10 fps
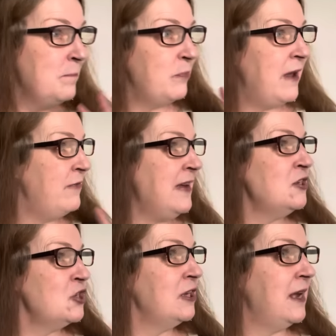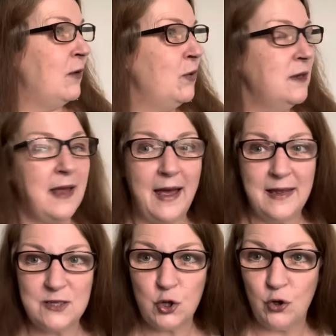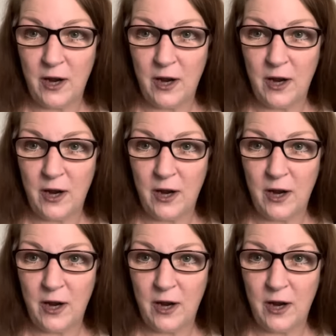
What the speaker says: But eventually I will get it done.